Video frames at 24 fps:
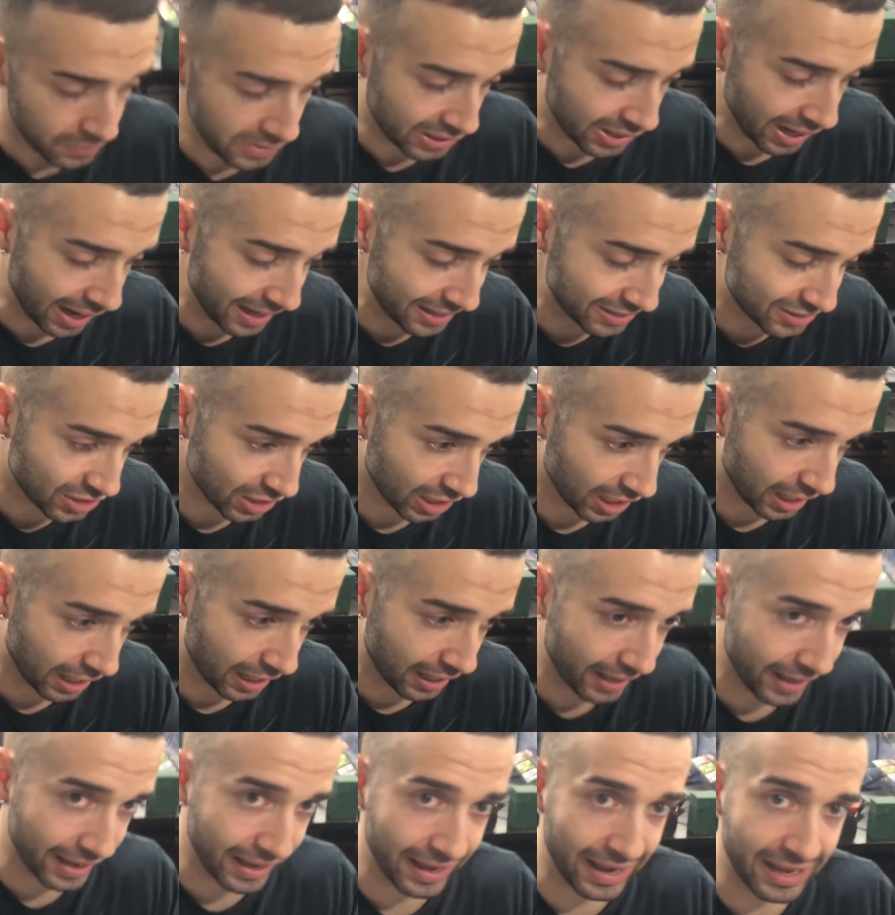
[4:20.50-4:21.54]
because
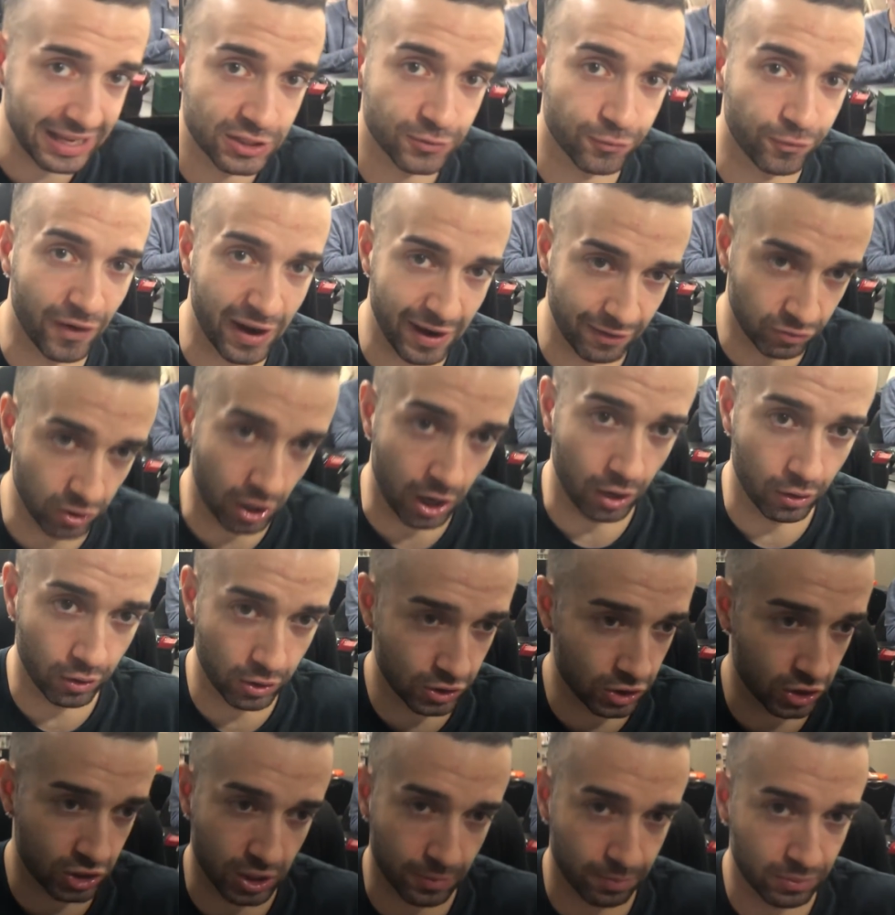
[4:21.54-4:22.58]
uh, it is
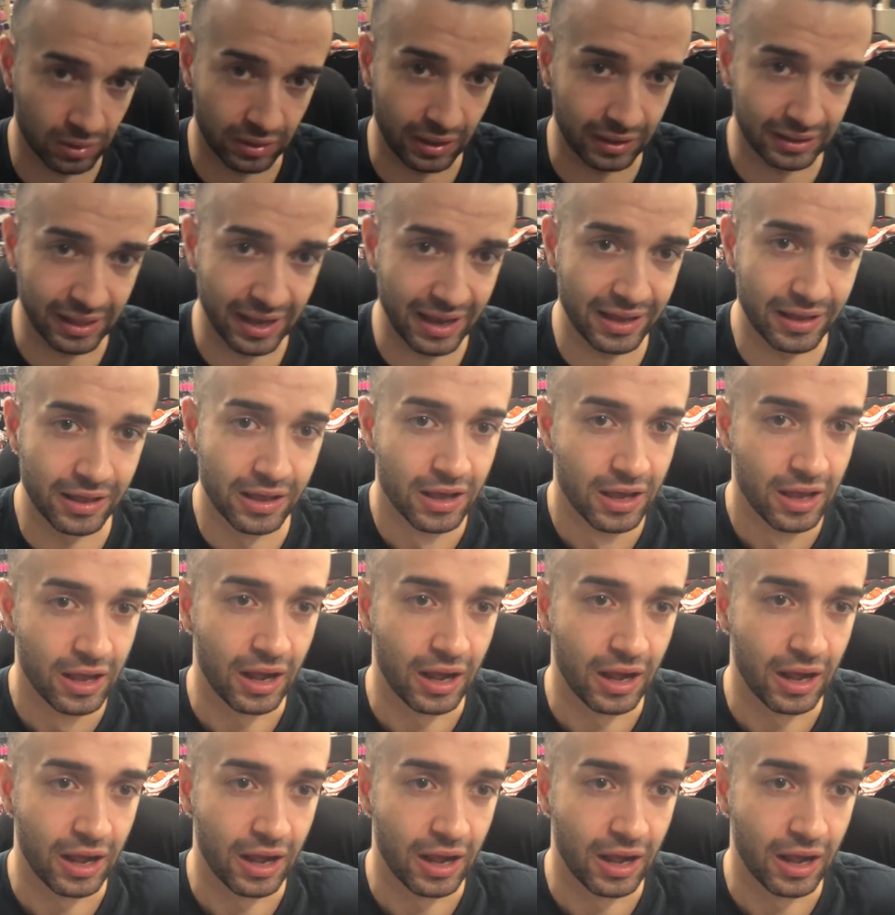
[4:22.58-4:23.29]
$5 or something like that.